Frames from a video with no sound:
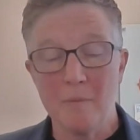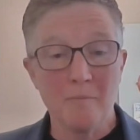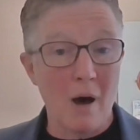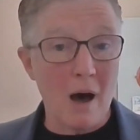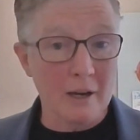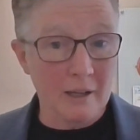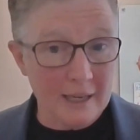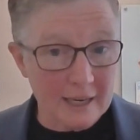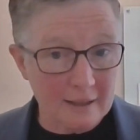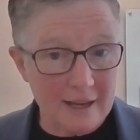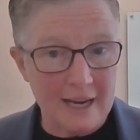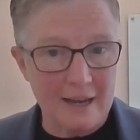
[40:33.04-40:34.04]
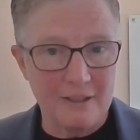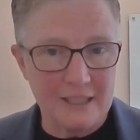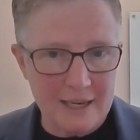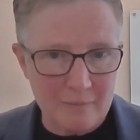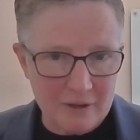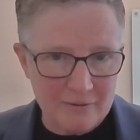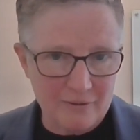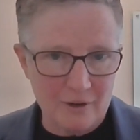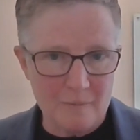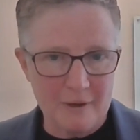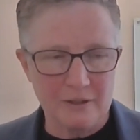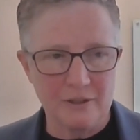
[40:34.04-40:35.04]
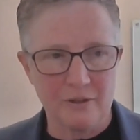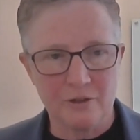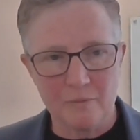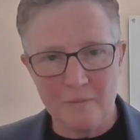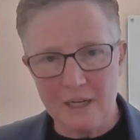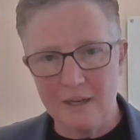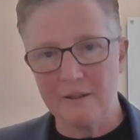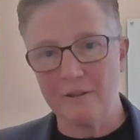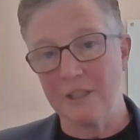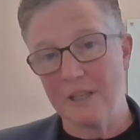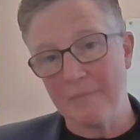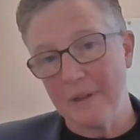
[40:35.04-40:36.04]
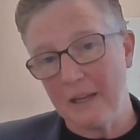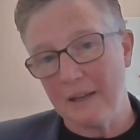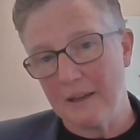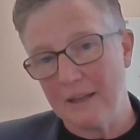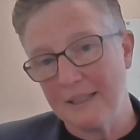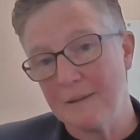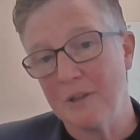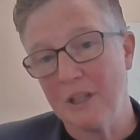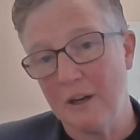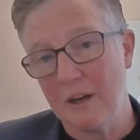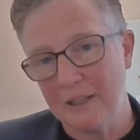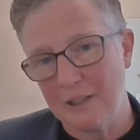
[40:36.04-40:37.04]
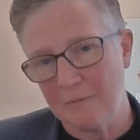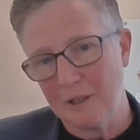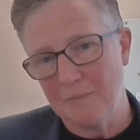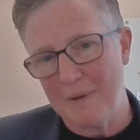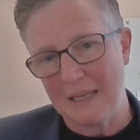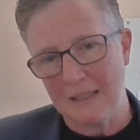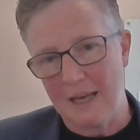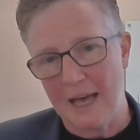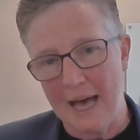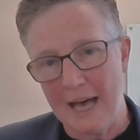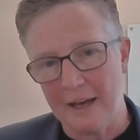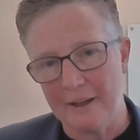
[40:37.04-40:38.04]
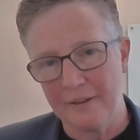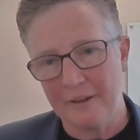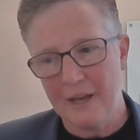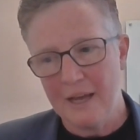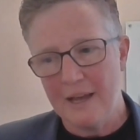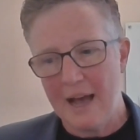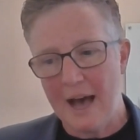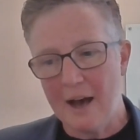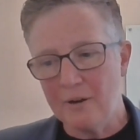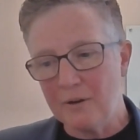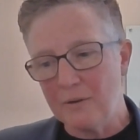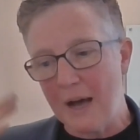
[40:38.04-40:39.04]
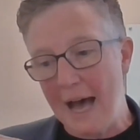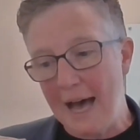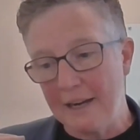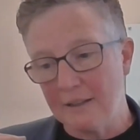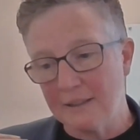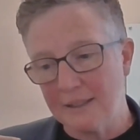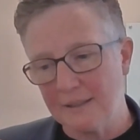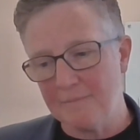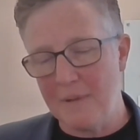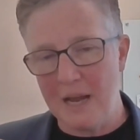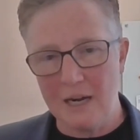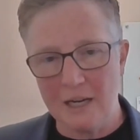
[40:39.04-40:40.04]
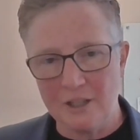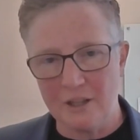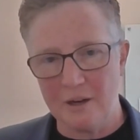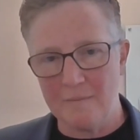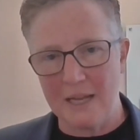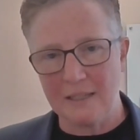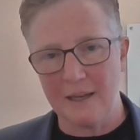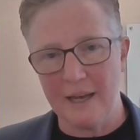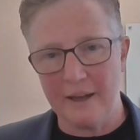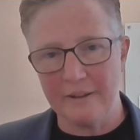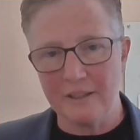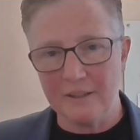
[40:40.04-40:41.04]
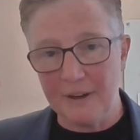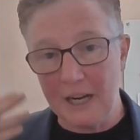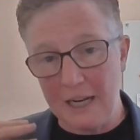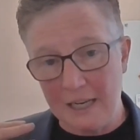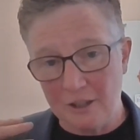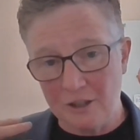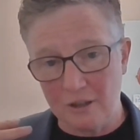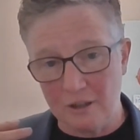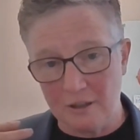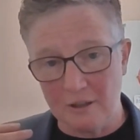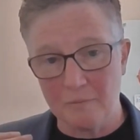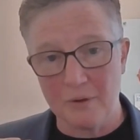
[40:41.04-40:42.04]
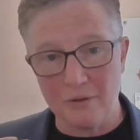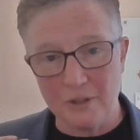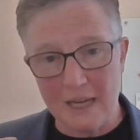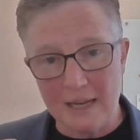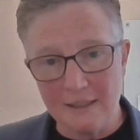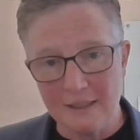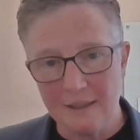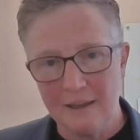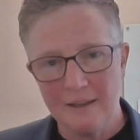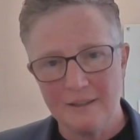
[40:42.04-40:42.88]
Modeling, like I was saying before about social media, there's something similar in terms of mental health. How adults manage their mental health is a very internal process.